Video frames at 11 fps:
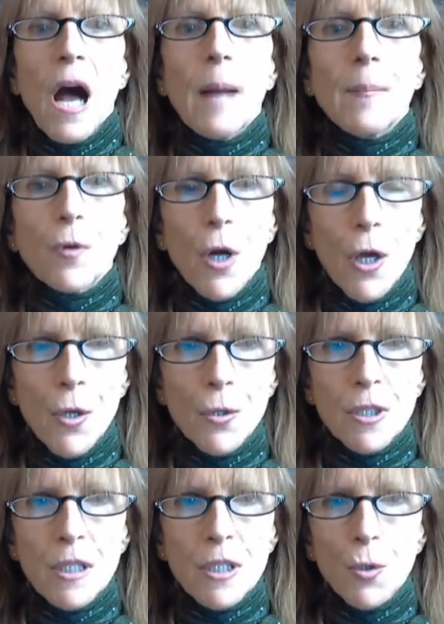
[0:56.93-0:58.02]
I'm your
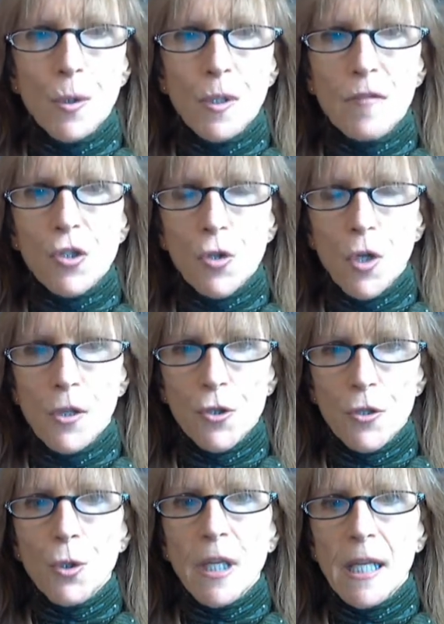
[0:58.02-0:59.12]
host, intuitive
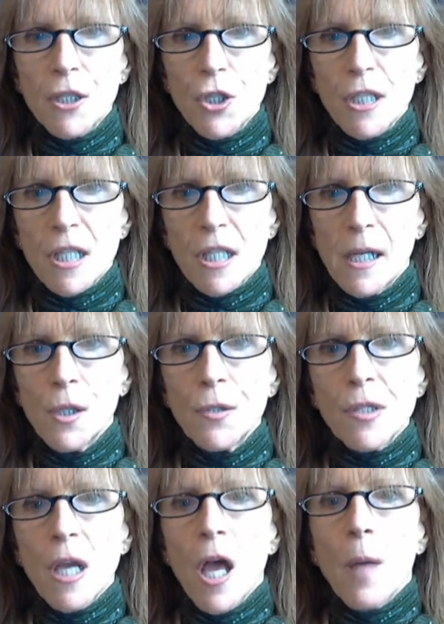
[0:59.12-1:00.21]
astrologer KG Stiles.